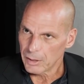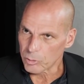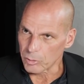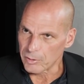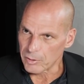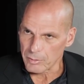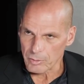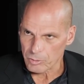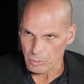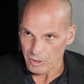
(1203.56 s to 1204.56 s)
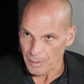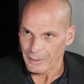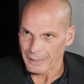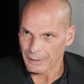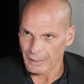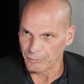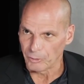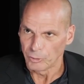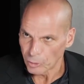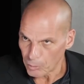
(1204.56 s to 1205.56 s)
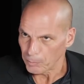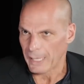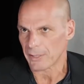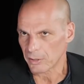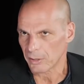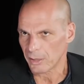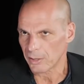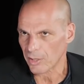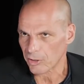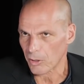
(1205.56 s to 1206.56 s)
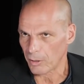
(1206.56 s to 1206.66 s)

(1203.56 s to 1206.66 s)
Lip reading: should simply have no place in such a